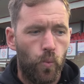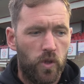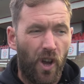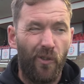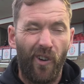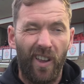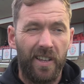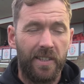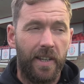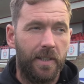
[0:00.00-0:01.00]
so far
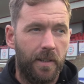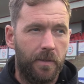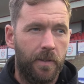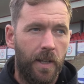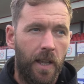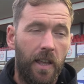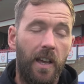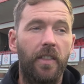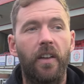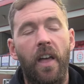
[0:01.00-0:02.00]
this season.
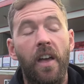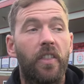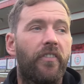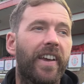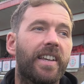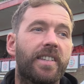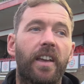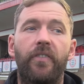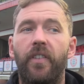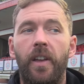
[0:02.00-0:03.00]
Yeah, the thing is,
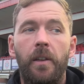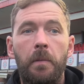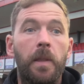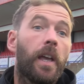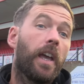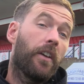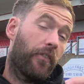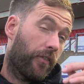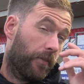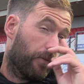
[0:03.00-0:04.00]

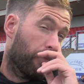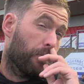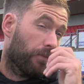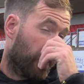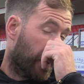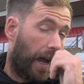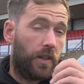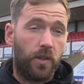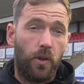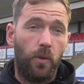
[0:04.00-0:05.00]
if
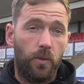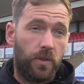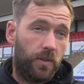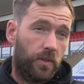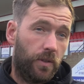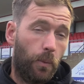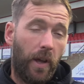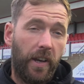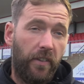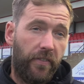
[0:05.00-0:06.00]
Cash scores the
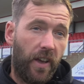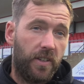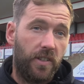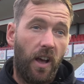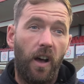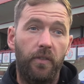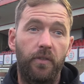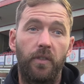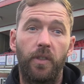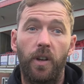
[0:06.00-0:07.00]
one in the first half,
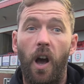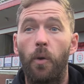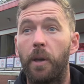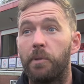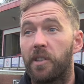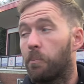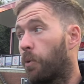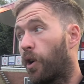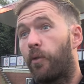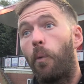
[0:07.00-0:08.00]
the goalkeeper doesn't
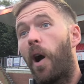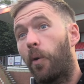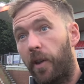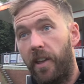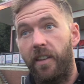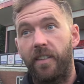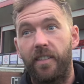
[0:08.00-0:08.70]
pull off a worldie,